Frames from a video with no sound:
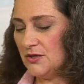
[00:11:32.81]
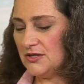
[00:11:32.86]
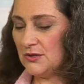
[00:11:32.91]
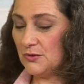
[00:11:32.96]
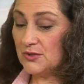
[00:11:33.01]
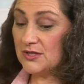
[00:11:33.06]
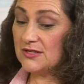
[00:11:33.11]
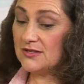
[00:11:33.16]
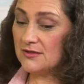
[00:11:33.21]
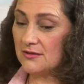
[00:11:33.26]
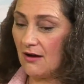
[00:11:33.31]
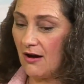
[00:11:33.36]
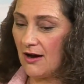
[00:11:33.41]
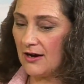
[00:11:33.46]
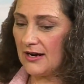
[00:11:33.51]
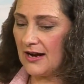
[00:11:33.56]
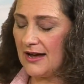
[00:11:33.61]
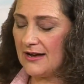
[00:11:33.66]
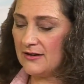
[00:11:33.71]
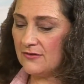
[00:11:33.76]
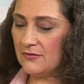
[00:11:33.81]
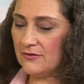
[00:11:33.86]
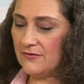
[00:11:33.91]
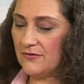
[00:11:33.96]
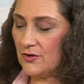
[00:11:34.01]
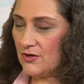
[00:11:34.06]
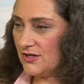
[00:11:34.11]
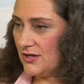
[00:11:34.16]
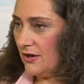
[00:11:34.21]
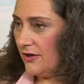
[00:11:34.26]
So stock kind of
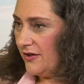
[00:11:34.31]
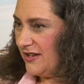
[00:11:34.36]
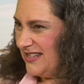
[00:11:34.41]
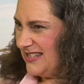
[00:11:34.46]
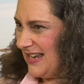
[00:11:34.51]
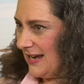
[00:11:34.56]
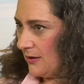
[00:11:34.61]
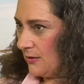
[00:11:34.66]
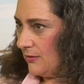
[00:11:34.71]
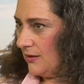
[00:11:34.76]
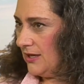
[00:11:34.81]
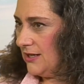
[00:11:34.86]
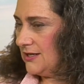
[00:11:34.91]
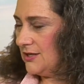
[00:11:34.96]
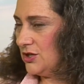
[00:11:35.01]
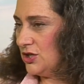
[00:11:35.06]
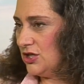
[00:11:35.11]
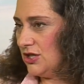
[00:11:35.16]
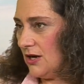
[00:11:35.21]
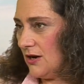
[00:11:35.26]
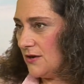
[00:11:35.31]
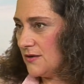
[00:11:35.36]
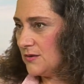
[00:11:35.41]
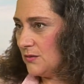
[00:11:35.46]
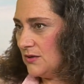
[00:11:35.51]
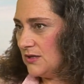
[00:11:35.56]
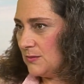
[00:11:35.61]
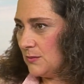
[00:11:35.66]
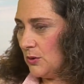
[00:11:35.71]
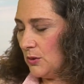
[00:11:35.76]
refers to all these equities and shares
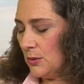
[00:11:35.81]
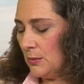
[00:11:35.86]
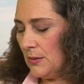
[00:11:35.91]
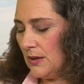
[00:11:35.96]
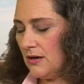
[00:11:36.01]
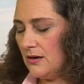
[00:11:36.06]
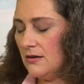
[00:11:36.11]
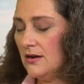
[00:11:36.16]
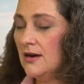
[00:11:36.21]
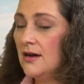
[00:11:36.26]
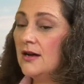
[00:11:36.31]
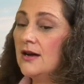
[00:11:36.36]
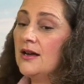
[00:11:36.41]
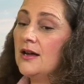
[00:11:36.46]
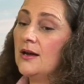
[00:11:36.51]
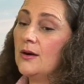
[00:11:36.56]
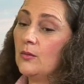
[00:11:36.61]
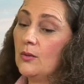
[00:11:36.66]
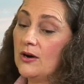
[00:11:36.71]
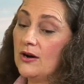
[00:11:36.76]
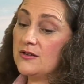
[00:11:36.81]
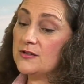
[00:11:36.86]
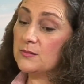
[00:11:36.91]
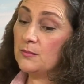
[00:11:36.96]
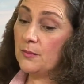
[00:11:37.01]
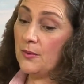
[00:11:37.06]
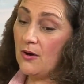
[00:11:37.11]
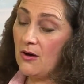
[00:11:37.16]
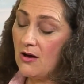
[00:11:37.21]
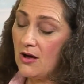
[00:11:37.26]
we spoke about, whereas
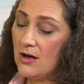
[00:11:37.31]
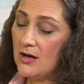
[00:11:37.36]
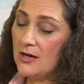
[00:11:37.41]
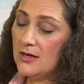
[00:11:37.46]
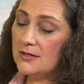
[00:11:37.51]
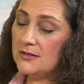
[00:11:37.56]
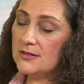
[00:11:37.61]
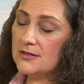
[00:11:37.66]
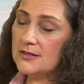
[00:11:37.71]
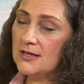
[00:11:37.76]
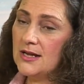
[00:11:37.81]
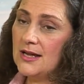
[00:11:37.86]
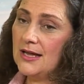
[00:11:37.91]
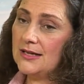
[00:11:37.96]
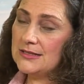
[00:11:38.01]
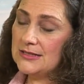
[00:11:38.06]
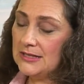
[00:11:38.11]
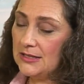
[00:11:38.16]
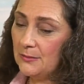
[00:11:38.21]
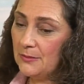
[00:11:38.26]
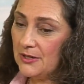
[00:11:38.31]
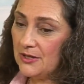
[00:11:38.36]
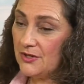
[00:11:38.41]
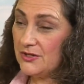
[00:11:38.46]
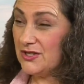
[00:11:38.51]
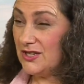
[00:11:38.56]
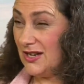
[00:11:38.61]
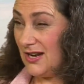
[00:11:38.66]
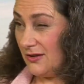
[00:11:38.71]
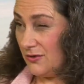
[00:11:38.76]
bonds, T-bills,
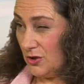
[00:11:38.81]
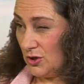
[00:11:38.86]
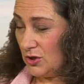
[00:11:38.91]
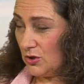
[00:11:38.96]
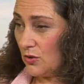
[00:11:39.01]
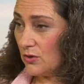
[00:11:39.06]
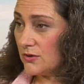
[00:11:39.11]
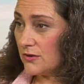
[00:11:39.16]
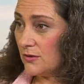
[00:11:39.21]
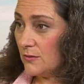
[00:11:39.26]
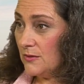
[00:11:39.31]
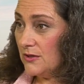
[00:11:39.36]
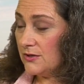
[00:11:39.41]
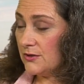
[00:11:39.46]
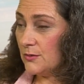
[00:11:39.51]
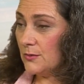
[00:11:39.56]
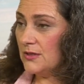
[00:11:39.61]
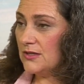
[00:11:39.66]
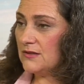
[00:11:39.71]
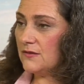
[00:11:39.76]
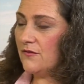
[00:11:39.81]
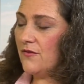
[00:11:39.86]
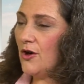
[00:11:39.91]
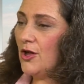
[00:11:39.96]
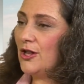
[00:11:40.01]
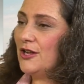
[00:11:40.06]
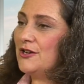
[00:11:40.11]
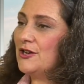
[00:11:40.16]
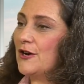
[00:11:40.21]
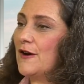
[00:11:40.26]
and other short-term instruments
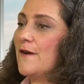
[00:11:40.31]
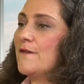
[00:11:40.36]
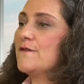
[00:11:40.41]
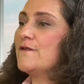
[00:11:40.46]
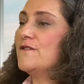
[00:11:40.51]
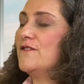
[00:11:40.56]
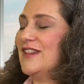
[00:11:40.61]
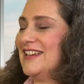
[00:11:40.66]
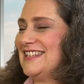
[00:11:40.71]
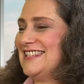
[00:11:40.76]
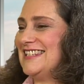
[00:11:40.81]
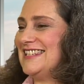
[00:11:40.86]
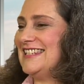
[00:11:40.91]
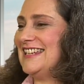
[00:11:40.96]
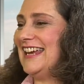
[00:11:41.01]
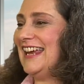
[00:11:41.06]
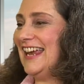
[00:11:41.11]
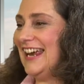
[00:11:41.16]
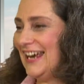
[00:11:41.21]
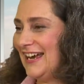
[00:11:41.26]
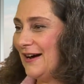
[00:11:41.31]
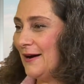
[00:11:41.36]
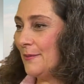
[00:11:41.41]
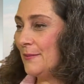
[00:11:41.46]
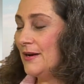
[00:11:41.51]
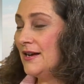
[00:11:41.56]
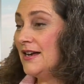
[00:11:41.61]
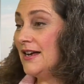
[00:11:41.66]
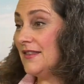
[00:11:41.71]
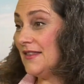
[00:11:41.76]
fall under fixed income.
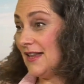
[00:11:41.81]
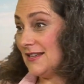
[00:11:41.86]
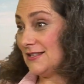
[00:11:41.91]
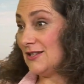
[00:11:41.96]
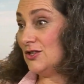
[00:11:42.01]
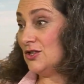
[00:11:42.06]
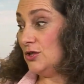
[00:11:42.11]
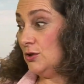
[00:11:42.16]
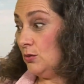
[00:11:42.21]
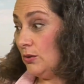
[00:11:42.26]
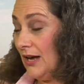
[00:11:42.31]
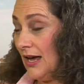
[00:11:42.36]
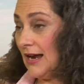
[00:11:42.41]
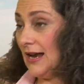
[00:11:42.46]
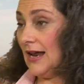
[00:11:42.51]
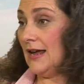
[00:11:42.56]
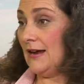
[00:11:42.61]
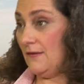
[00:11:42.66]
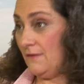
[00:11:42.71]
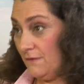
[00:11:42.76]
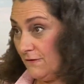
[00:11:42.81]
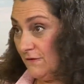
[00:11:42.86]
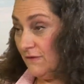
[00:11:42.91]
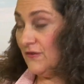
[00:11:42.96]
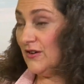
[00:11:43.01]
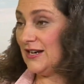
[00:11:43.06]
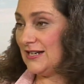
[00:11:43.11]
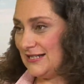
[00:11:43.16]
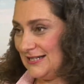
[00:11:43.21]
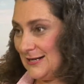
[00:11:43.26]
And that's because you get a
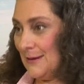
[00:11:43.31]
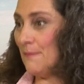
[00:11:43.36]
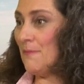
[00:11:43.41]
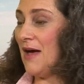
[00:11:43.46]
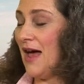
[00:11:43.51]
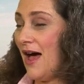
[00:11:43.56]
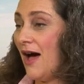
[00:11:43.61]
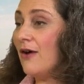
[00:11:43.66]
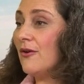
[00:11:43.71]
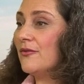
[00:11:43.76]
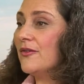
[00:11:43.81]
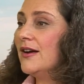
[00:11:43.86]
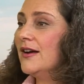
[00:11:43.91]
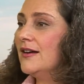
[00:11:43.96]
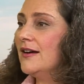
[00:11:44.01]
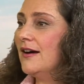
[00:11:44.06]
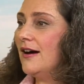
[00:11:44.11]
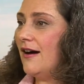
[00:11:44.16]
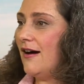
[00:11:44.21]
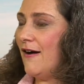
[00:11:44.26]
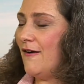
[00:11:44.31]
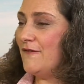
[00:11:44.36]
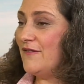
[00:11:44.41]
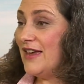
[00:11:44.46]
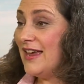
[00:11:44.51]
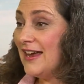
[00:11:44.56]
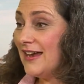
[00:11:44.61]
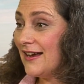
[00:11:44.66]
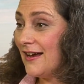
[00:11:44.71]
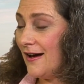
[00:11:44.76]
fixed amount of
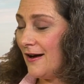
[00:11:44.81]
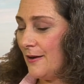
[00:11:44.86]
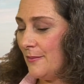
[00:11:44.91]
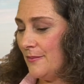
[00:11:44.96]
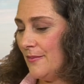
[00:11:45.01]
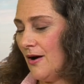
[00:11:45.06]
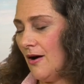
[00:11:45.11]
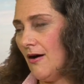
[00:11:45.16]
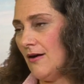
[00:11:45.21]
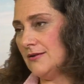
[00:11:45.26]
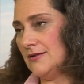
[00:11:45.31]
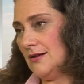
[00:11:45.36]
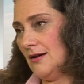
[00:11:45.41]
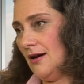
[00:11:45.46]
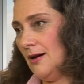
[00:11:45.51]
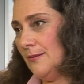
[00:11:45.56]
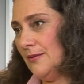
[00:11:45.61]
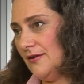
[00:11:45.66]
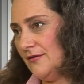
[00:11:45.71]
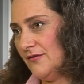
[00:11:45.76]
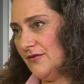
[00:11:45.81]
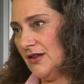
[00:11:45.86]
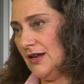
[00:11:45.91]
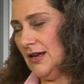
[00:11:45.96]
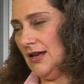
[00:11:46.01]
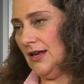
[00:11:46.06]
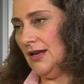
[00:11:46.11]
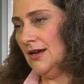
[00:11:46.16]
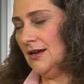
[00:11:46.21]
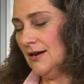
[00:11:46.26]
income on top of
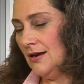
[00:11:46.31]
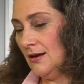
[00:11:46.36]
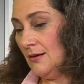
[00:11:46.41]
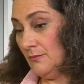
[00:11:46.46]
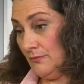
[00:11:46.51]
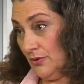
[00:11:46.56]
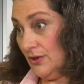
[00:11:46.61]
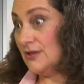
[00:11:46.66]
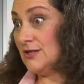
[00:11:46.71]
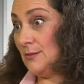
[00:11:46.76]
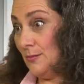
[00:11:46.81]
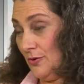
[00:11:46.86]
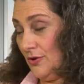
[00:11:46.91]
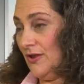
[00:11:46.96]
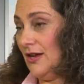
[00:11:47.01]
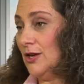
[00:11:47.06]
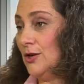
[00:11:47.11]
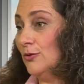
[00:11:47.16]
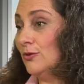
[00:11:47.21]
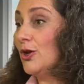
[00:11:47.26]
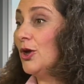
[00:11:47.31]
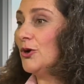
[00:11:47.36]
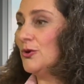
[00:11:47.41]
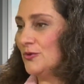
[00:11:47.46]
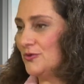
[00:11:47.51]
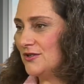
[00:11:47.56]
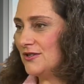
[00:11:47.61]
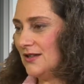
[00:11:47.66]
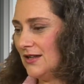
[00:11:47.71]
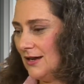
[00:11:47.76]
the principal that you
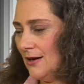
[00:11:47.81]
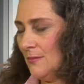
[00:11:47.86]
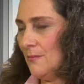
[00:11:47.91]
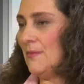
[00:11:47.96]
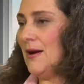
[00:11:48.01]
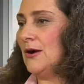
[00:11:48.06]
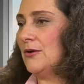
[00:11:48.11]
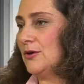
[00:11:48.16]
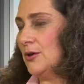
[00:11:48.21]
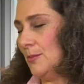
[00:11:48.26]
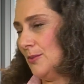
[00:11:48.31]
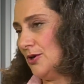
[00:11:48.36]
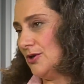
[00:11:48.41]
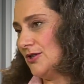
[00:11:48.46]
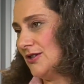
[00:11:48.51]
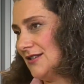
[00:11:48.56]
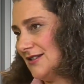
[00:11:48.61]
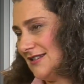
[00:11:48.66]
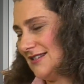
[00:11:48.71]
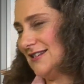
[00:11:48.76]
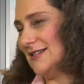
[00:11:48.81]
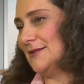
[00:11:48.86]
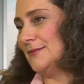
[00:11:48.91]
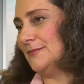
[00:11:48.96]
loaned, the amount you purchased.